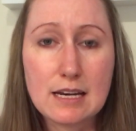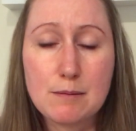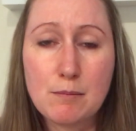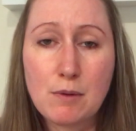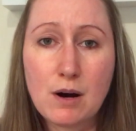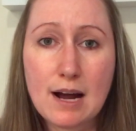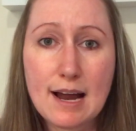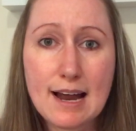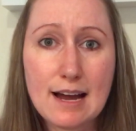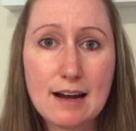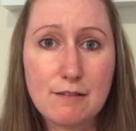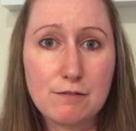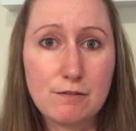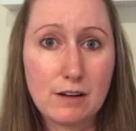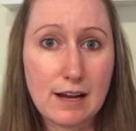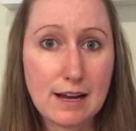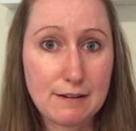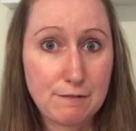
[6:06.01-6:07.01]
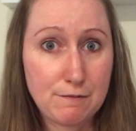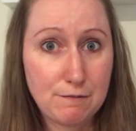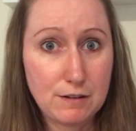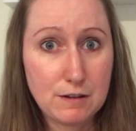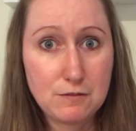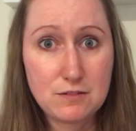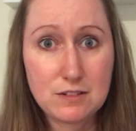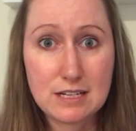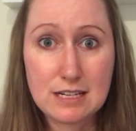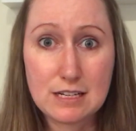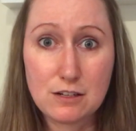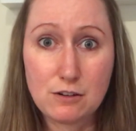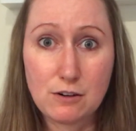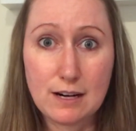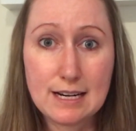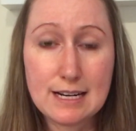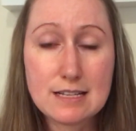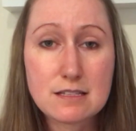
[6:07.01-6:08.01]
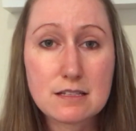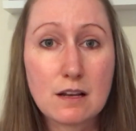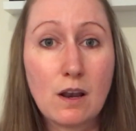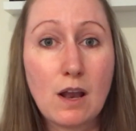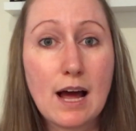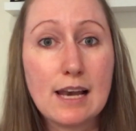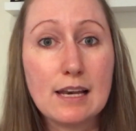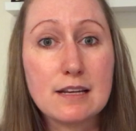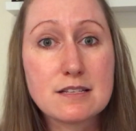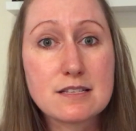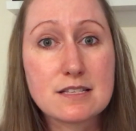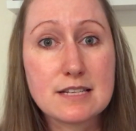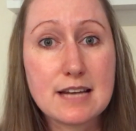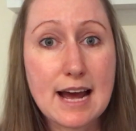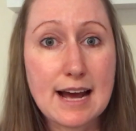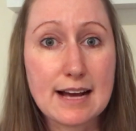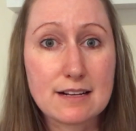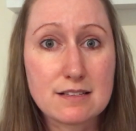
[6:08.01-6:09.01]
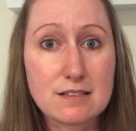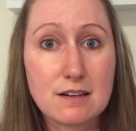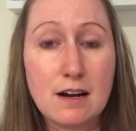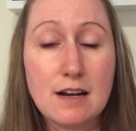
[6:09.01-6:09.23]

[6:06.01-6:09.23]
It might have like 50 ingredients, like Les Snacks.